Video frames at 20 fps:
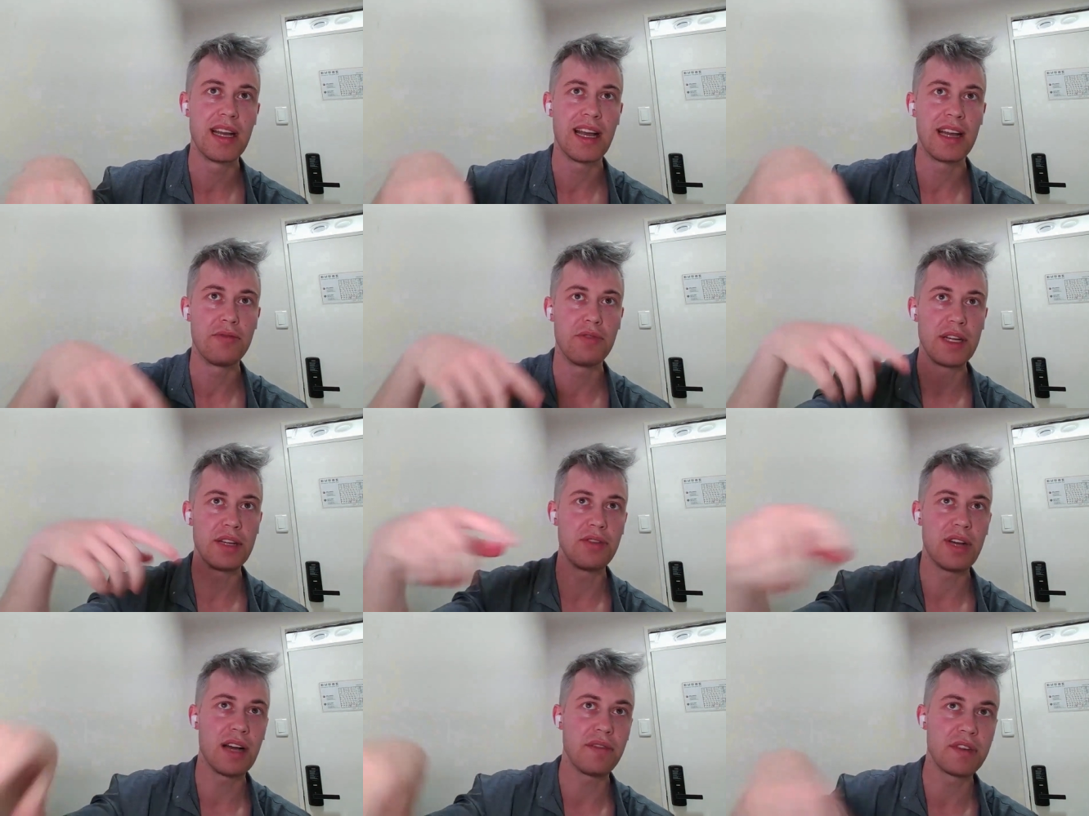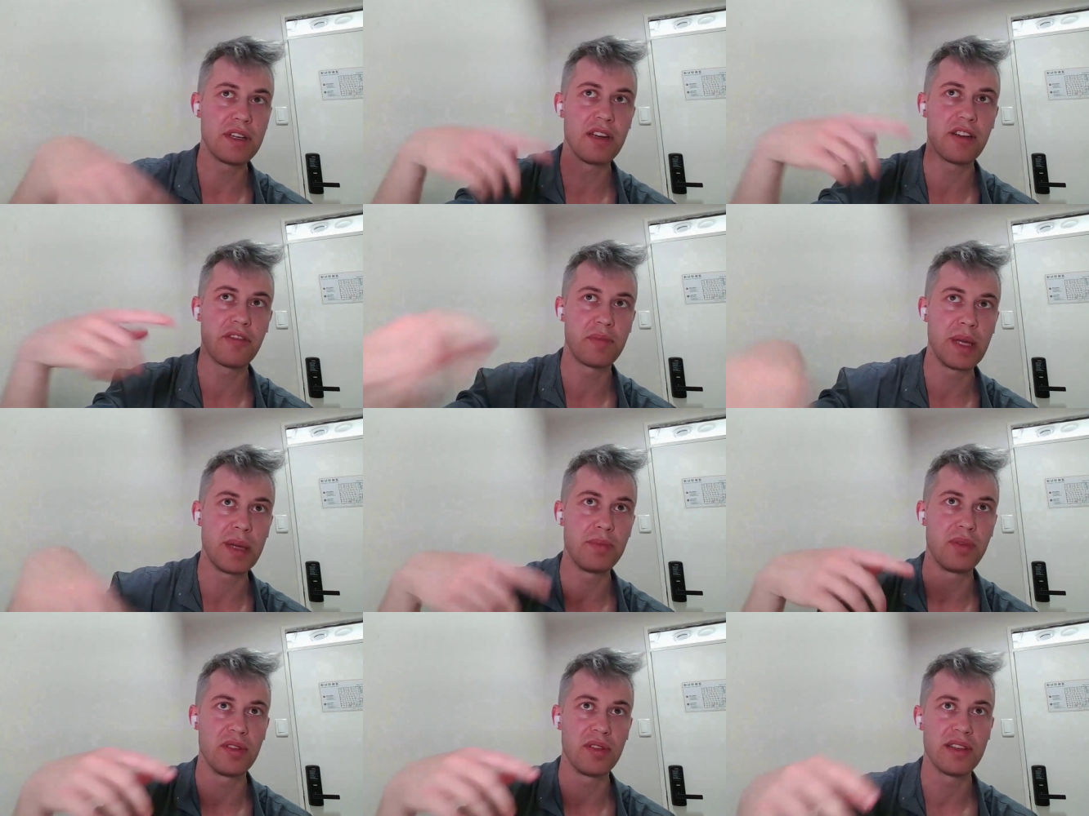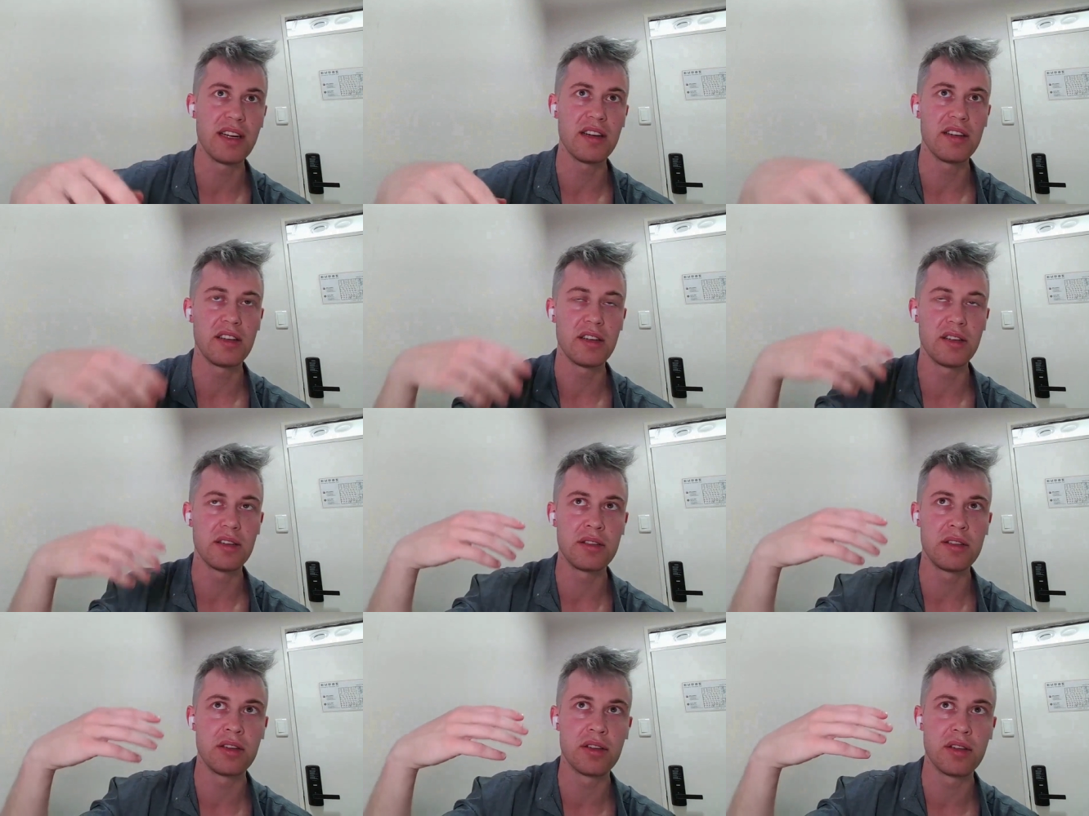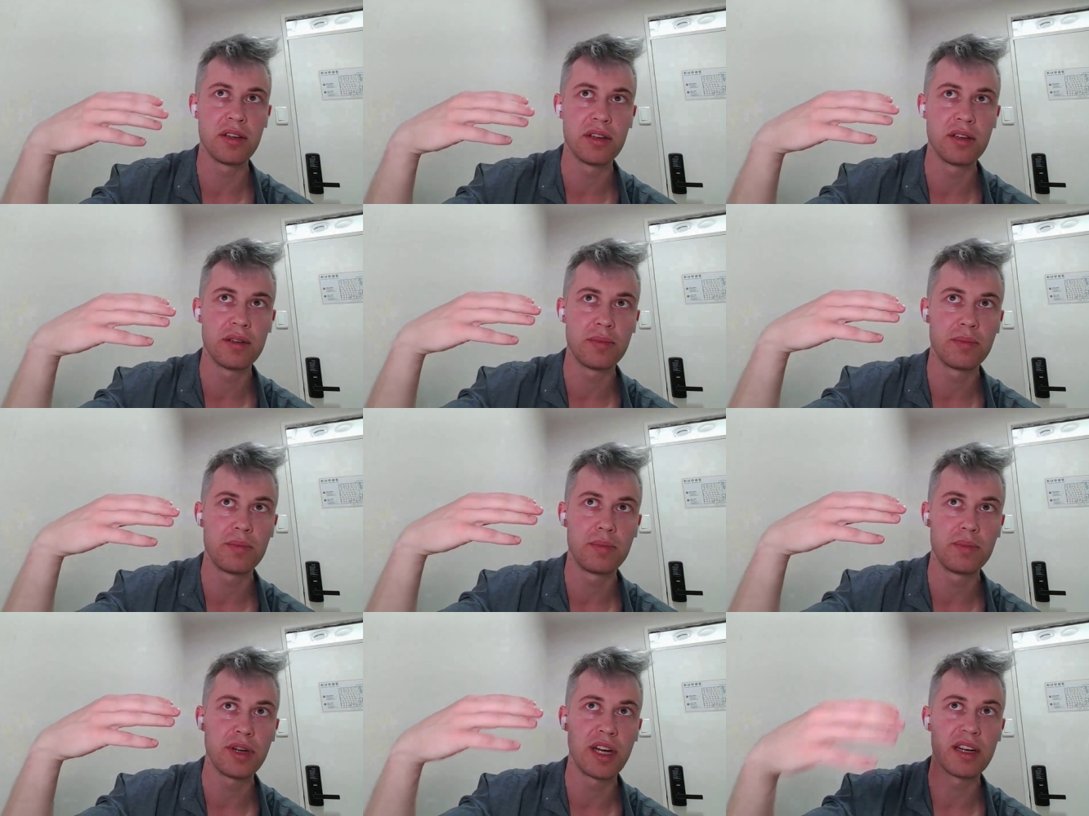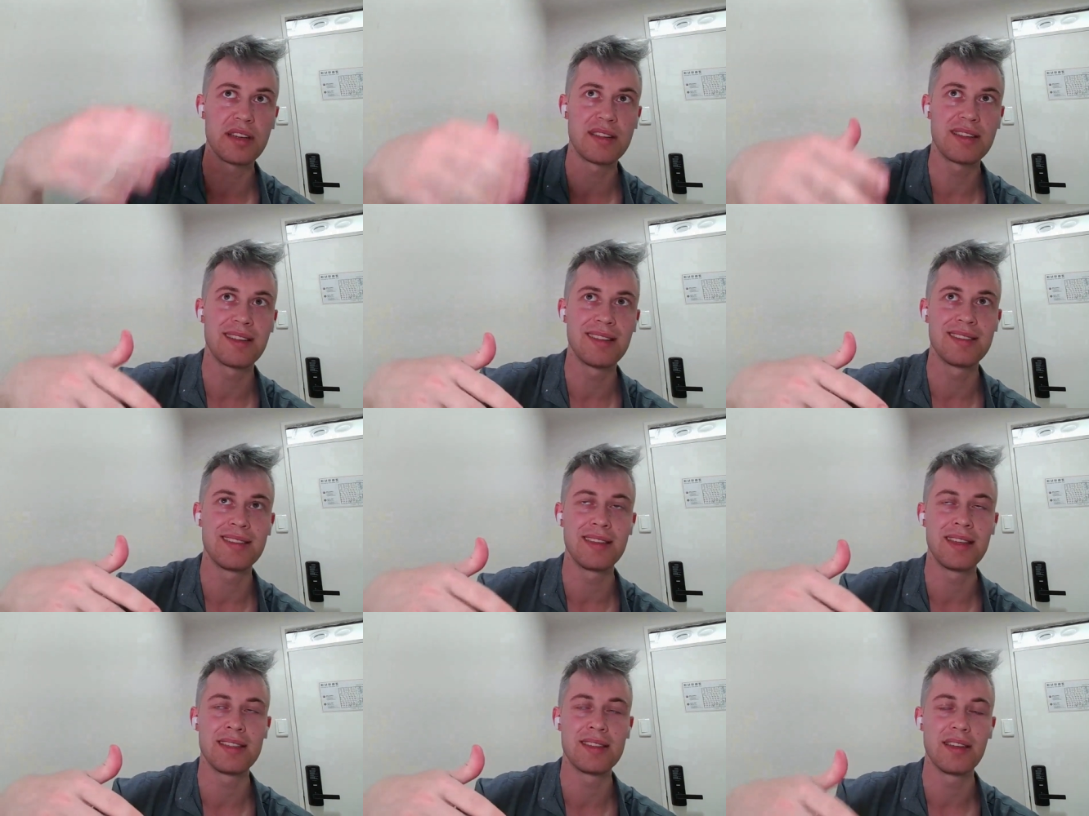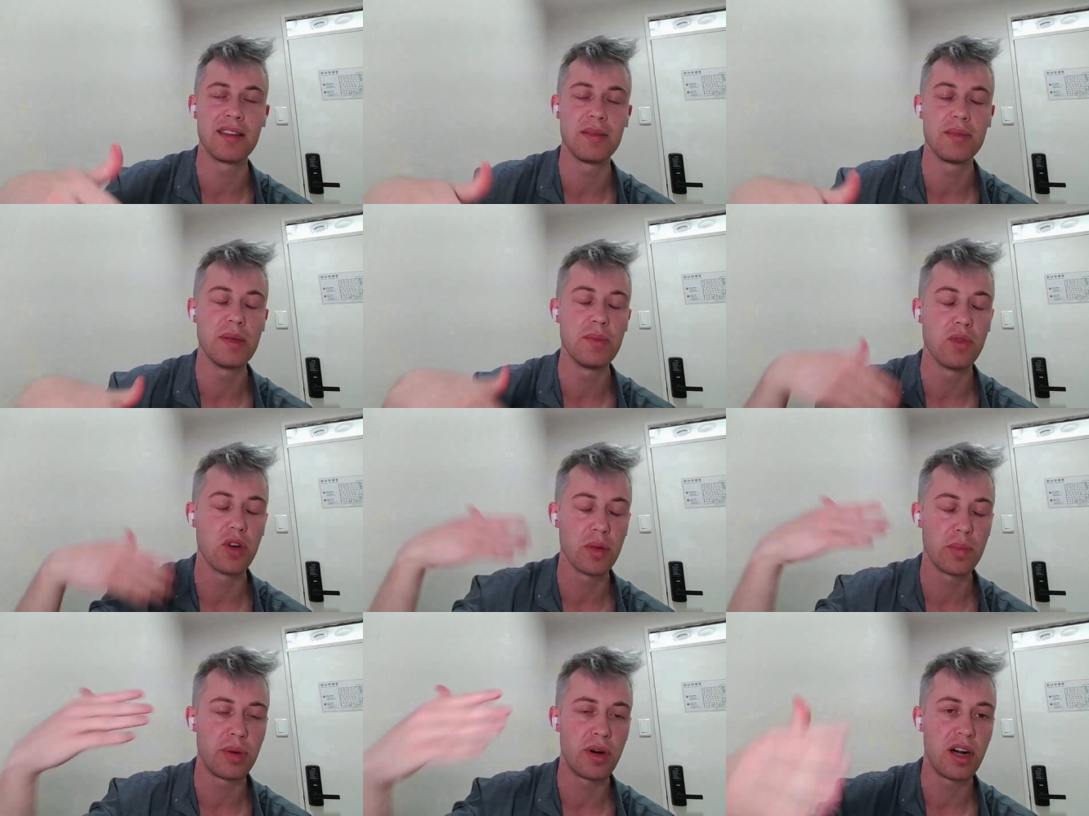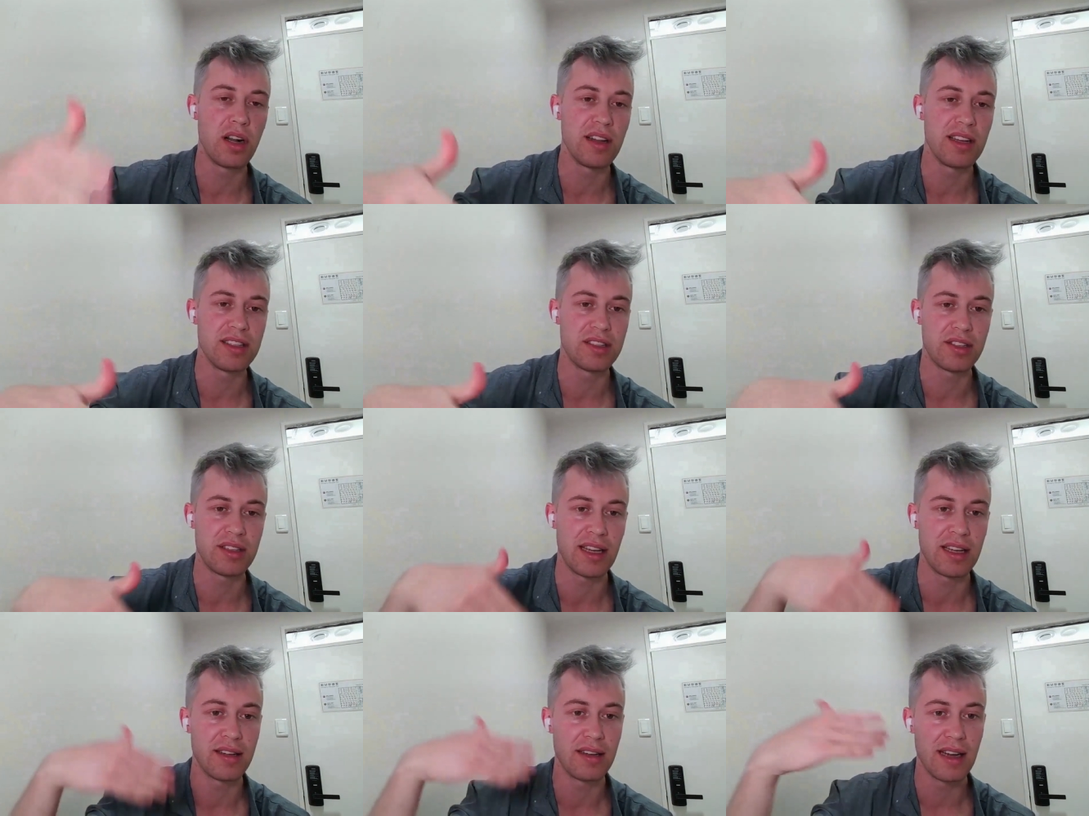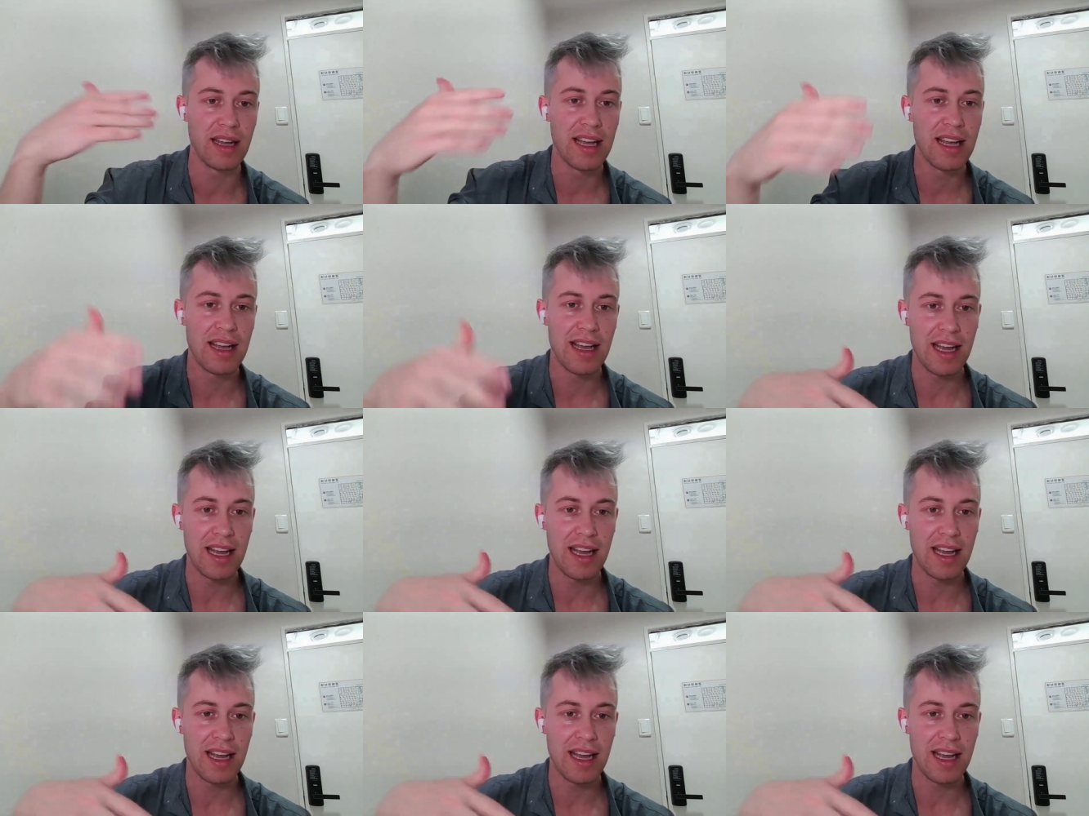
and when you have enough people there, your product is gonna be more polished and